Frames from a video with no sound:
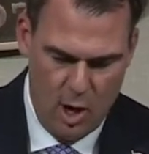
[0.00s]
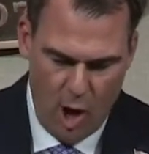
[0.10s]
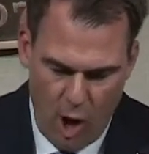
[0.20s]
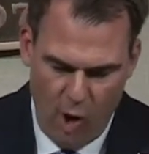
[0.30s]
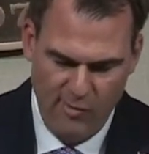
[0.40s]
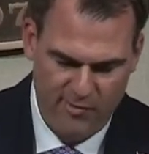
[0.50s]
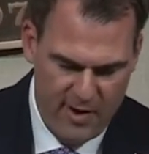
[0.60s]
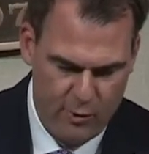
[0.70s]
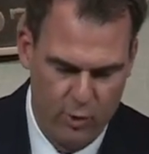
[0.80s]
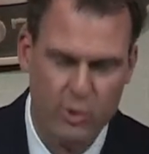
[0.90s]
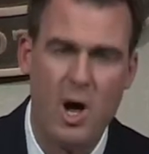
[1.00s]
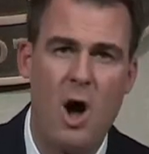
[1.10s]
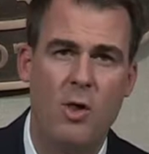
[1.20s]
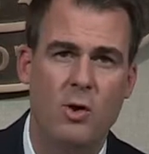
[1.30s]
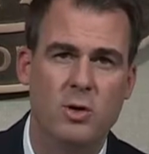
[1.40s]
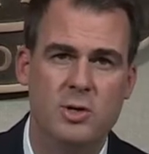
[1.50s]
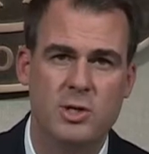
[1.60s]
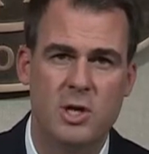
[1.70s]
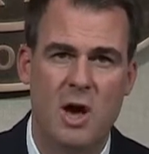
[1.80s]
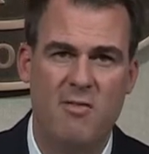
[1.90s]
all federal
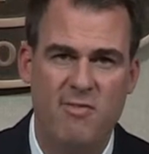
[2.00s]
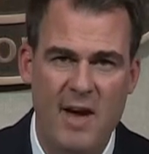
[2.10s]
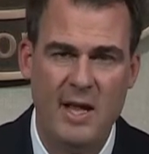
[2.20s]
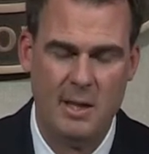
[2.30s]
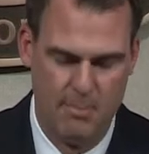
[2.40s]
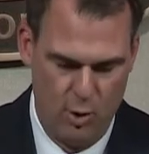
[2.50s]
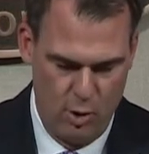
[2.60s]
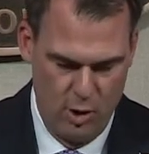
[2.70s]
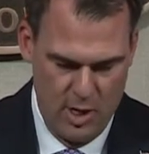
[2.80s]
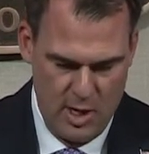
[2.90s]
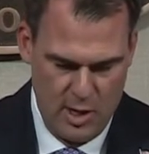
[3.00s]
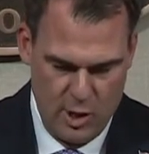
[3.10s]
dollars available